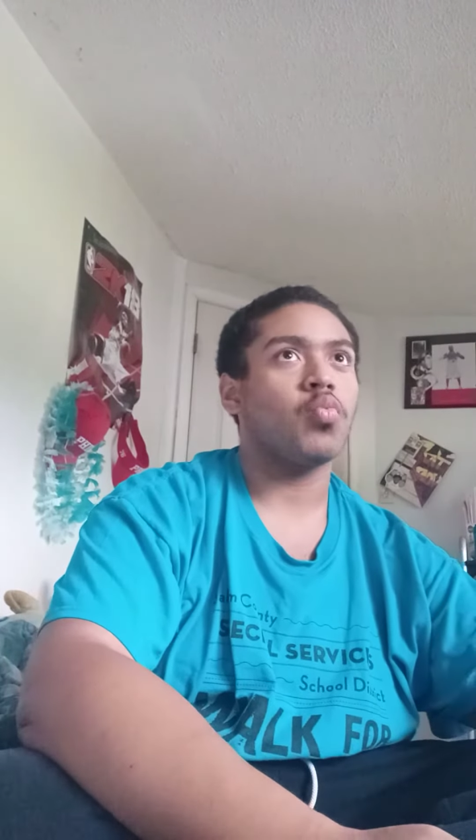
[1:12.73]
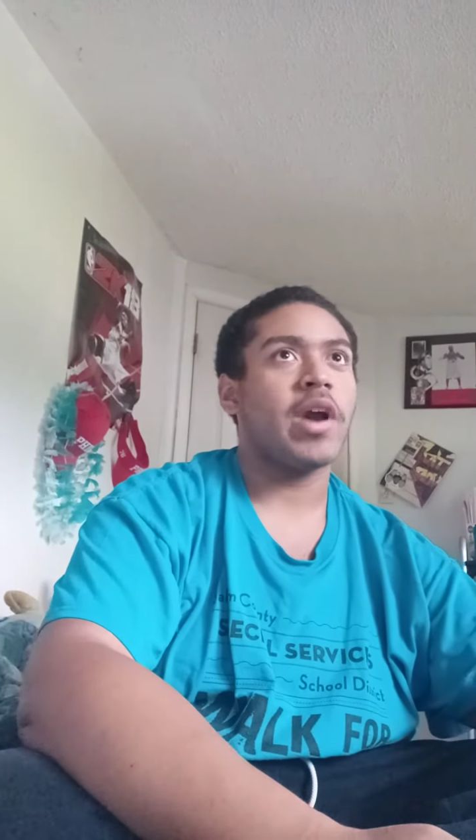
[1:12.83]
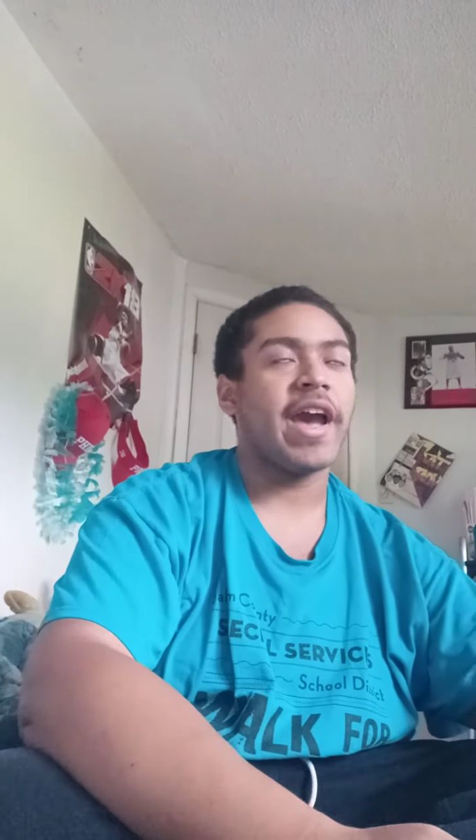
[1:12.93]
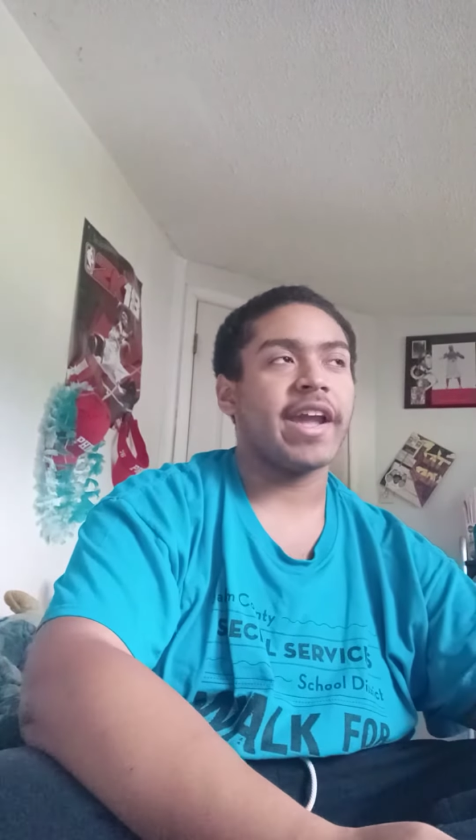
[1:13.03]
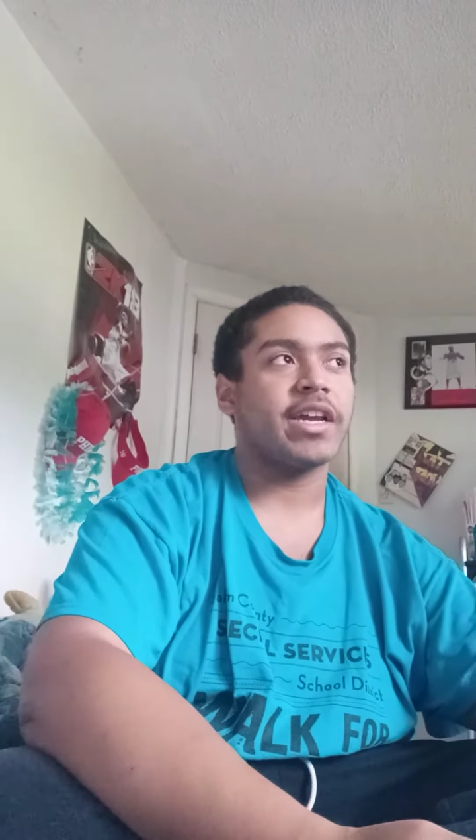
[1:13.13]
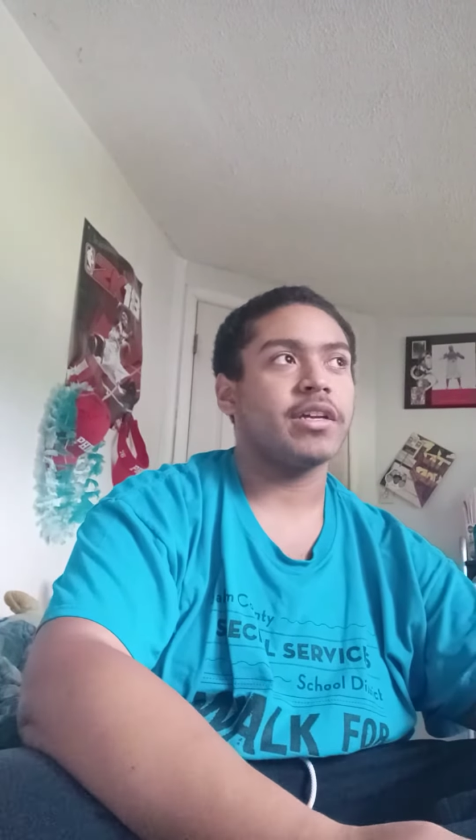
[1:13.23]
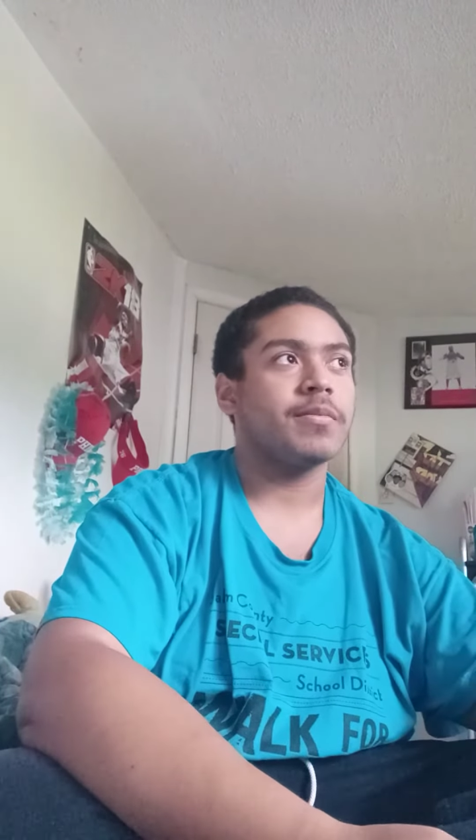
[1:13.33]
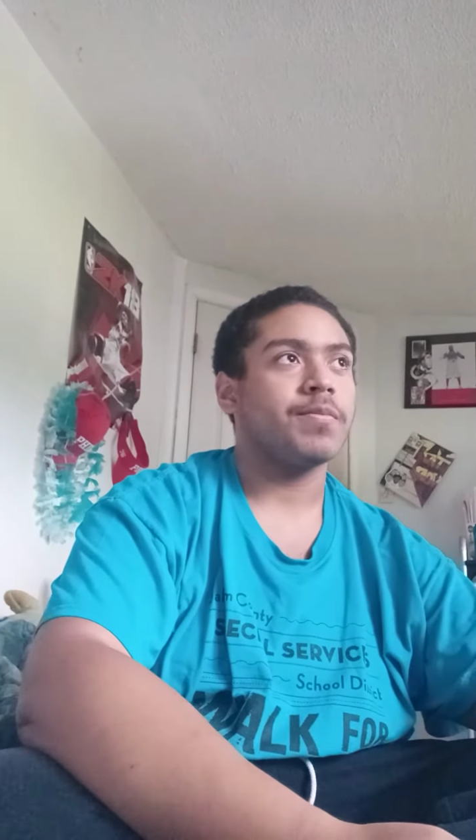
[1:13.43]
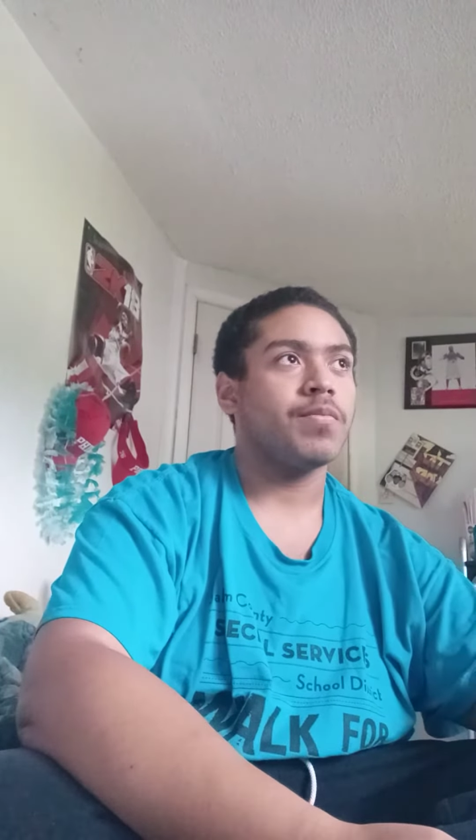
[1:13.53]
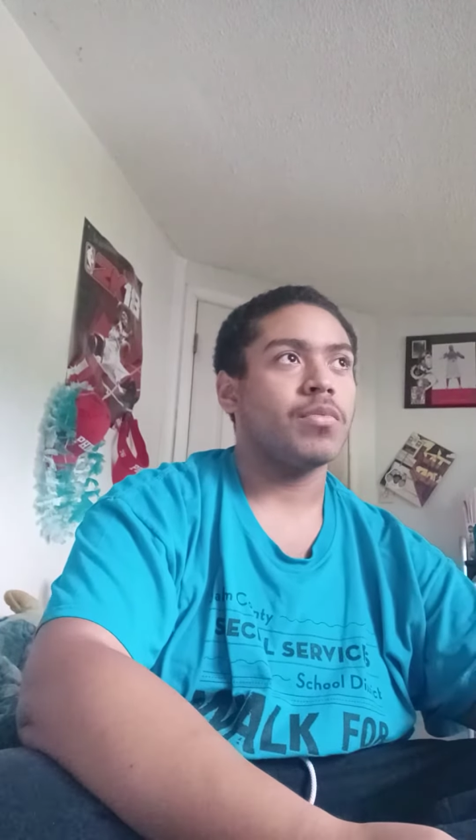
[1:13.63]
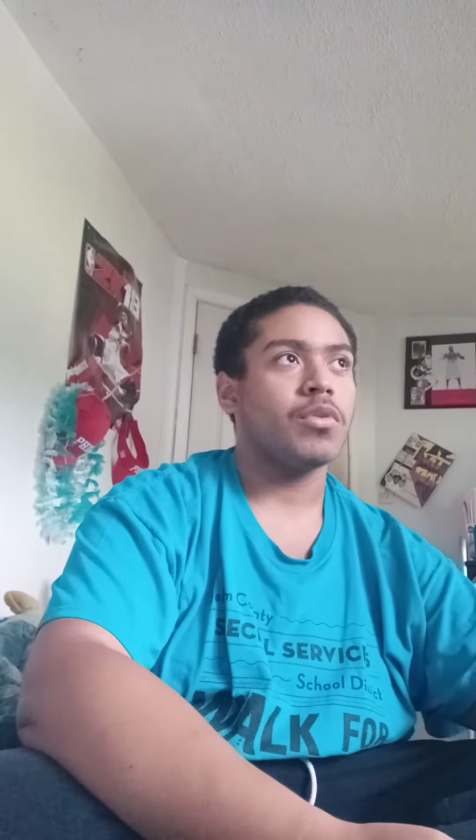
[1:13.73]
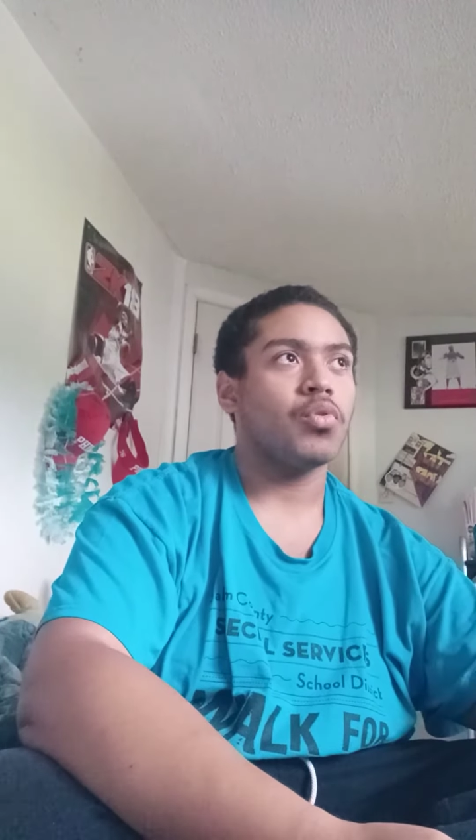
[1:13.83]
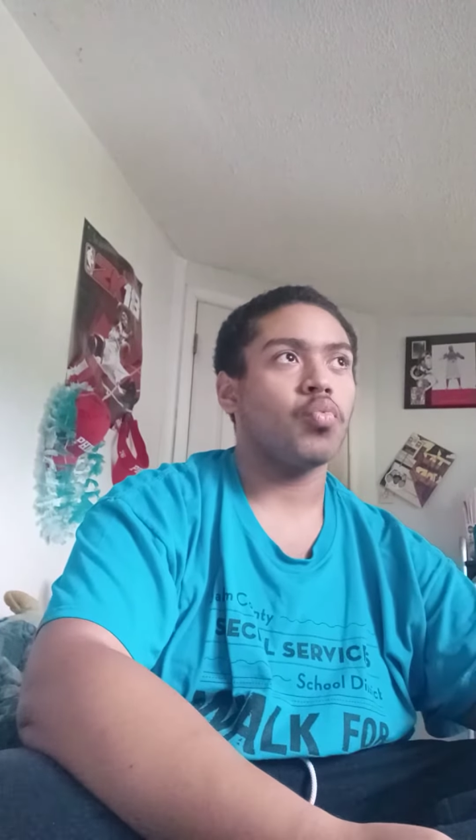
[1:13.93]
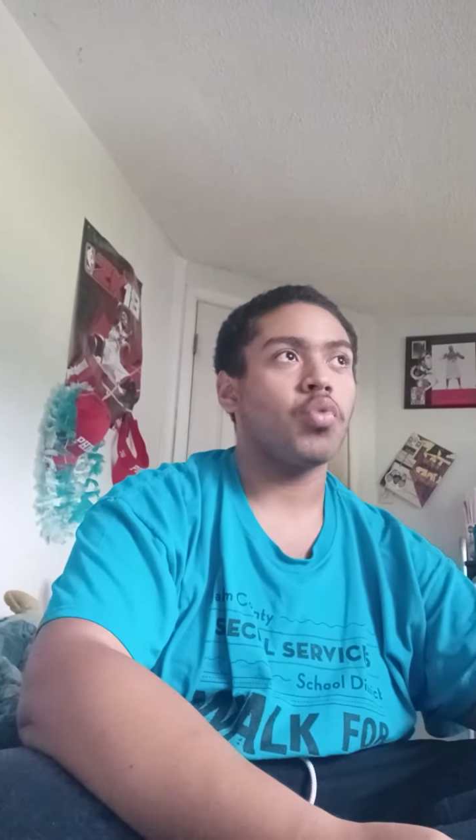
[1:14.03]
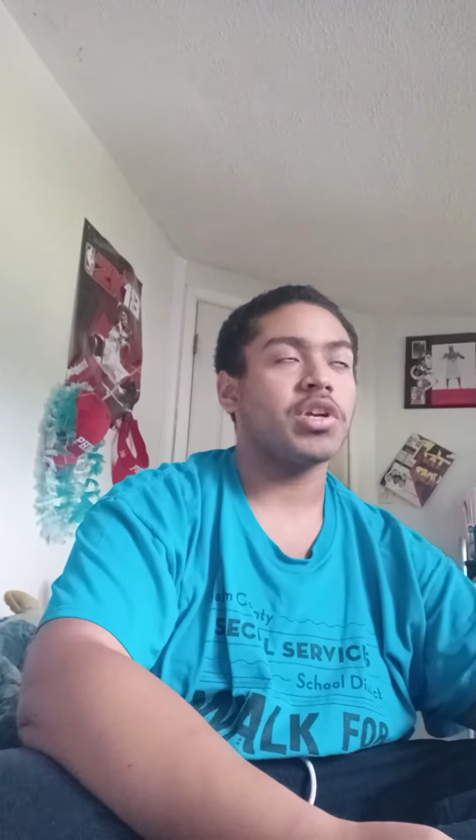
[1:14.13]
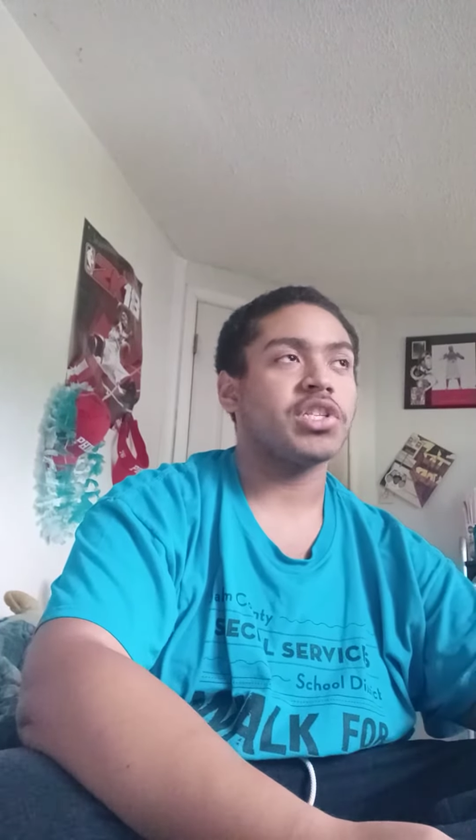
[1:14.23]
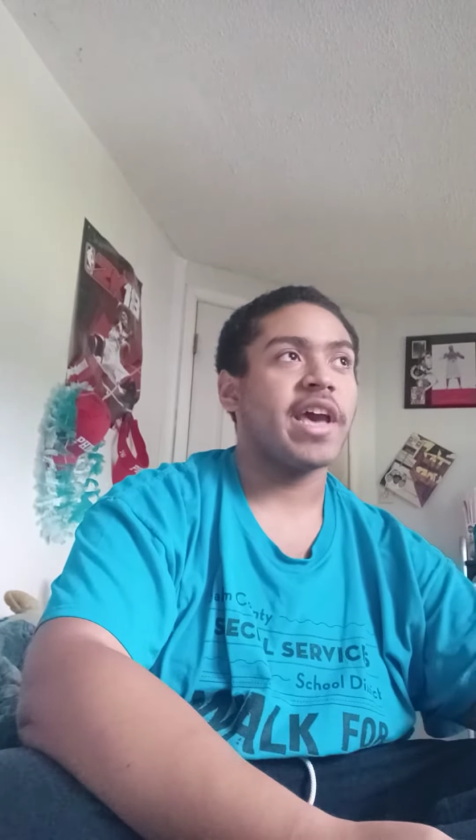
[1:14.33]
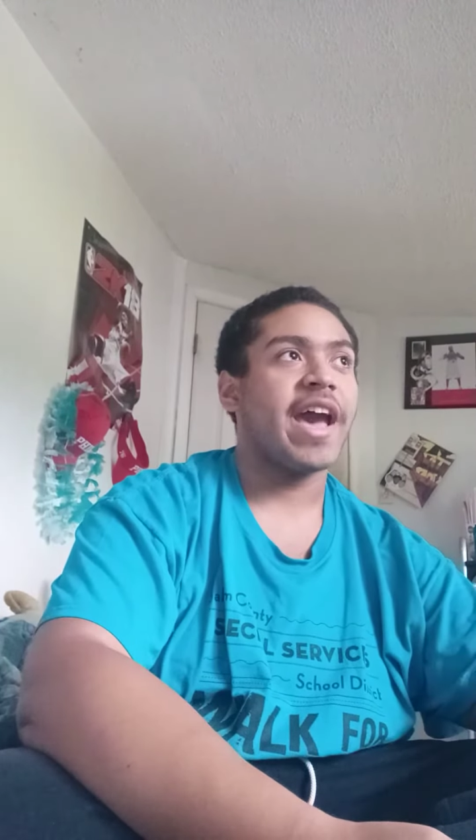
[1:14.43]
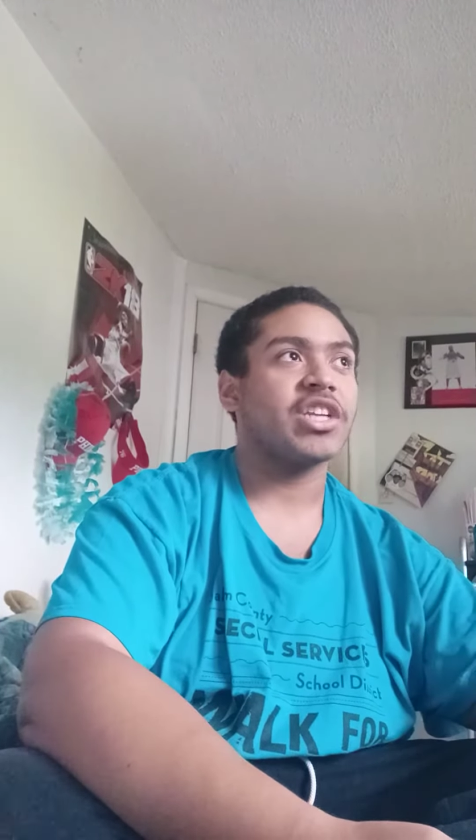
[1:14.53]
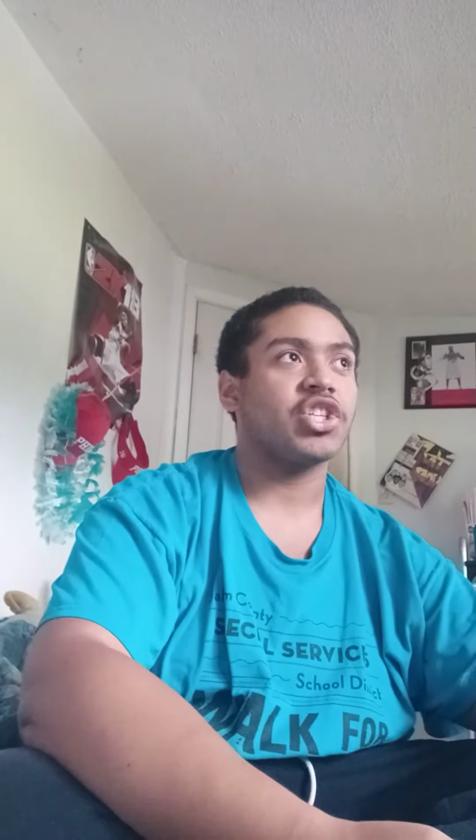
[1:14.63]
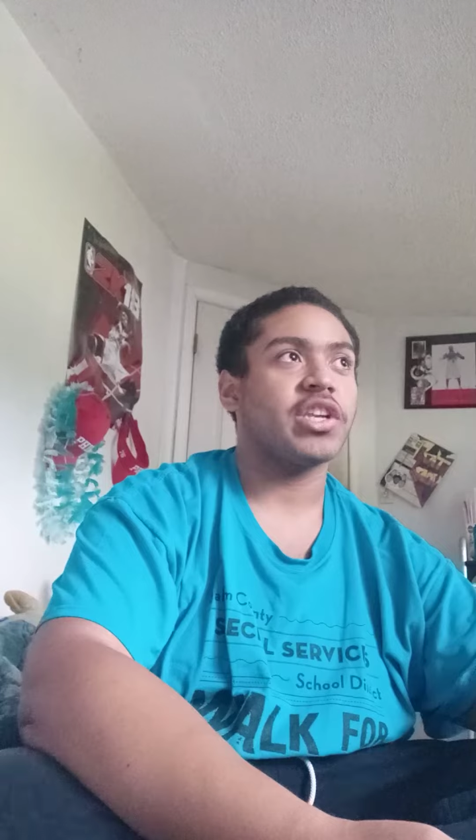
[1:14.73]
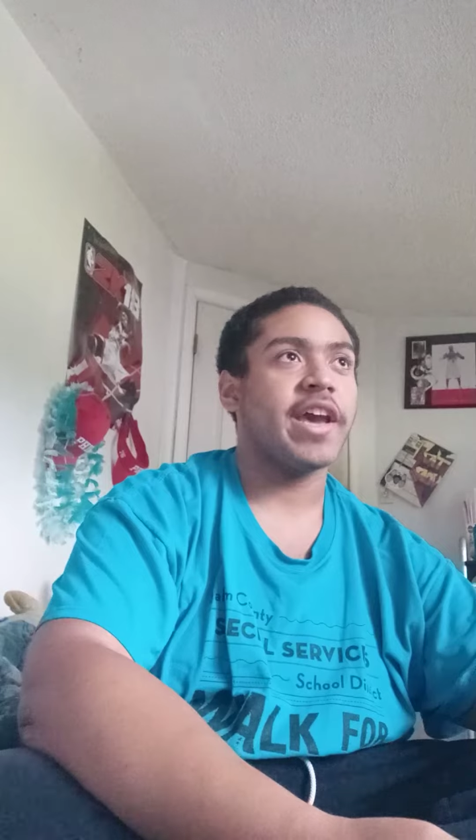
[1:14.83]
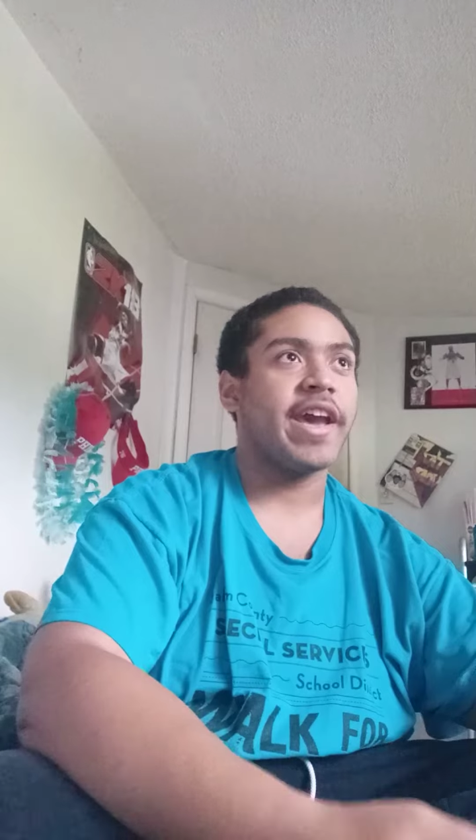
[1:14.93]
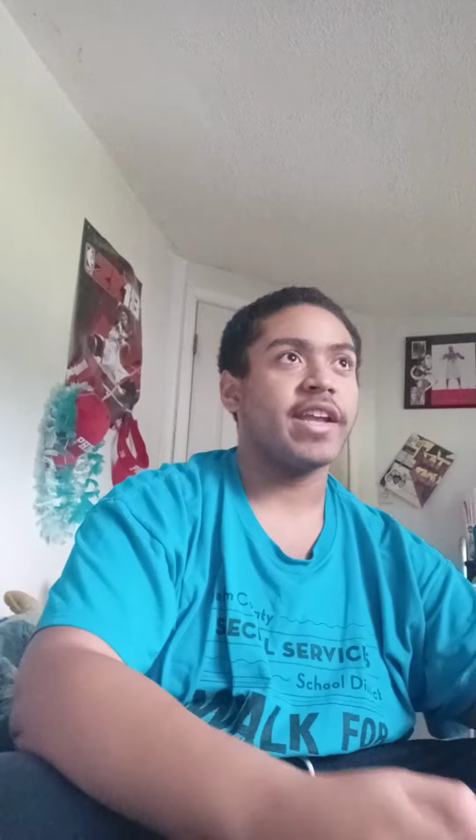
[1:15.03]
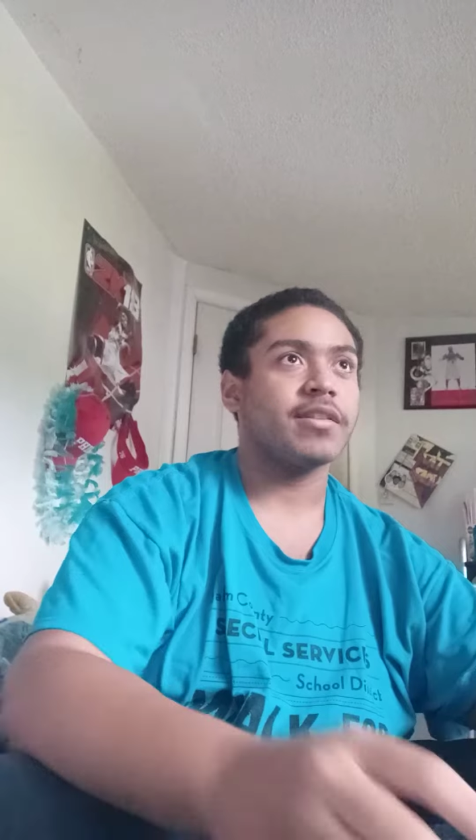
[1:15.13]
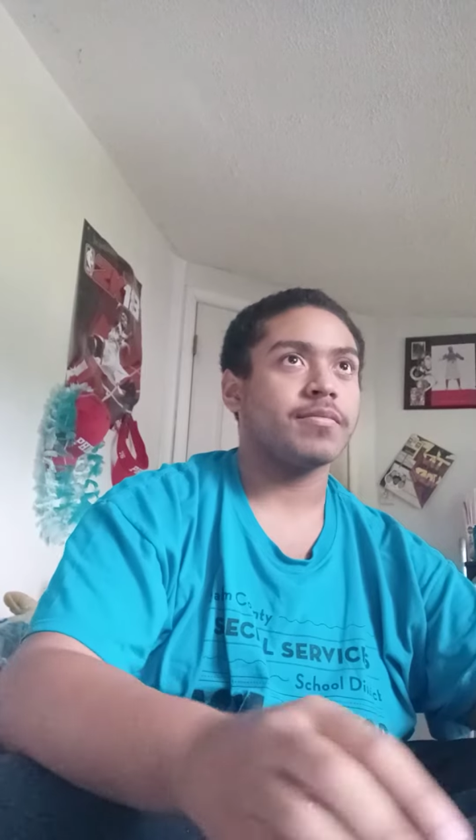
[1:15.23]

whack. Where's the action at?